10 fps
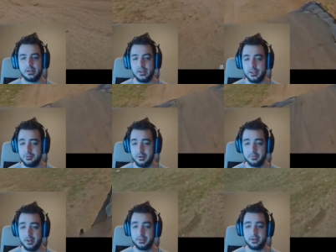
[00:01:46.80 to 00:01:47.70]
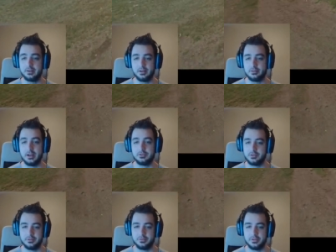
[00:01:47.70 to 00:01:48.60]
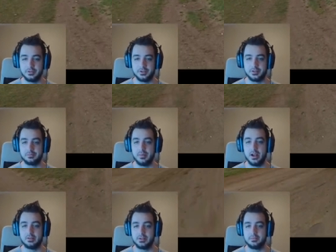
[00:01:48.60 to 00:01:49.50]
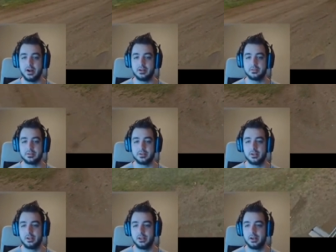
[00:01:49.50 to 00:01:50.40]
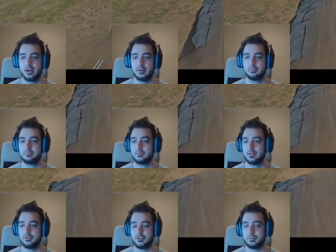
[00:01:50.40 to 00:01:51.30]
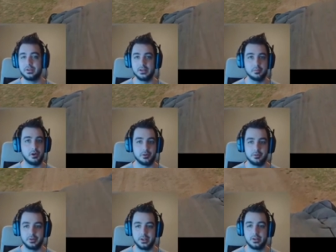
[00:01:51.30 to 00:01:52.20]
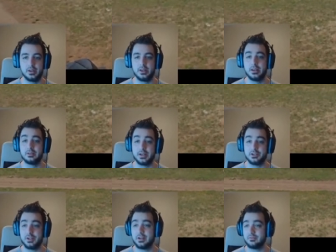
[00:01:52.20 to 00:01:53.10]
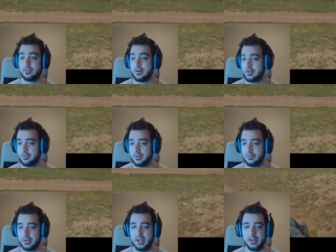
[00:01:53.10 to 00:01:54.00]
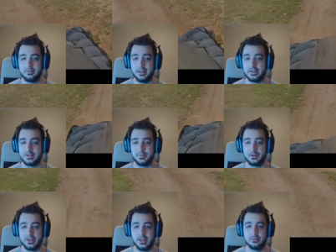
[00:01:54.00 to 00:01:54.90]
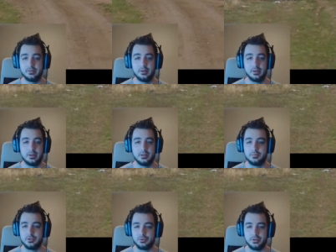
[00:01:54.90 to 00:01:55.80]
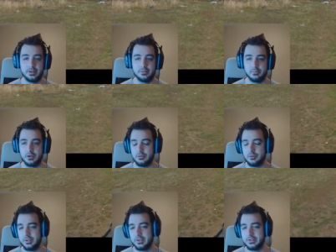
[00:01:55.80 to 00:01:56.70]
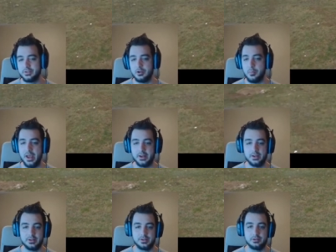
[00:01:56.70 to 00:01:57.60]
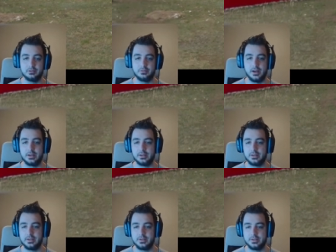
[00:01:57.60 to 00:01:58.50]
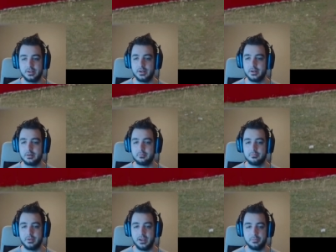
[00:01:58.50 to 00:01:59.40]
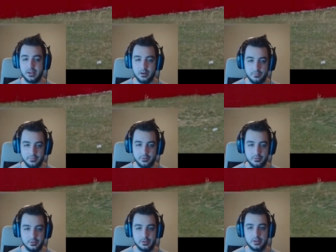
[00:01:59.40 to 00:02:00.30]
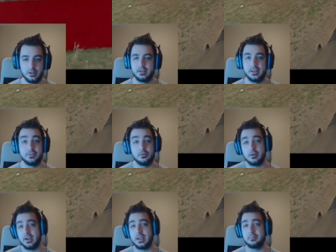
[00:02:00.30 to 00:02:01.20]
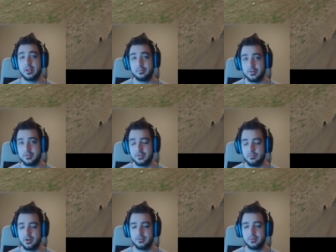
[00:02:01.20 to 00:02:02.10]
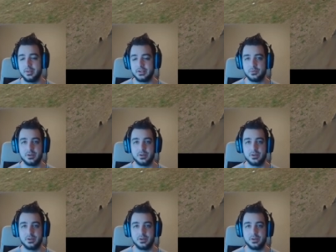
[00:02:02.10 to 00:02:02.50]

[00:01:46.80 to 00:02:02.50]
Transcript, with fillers: and you have nothing around you for just miles and miles, um, you should be in Mongolia. Now, it's actually kind of rare here that we have a small town the majority of Mongolia is nomadic, so finding these um, can be helpful. If you are a meta person, one of the best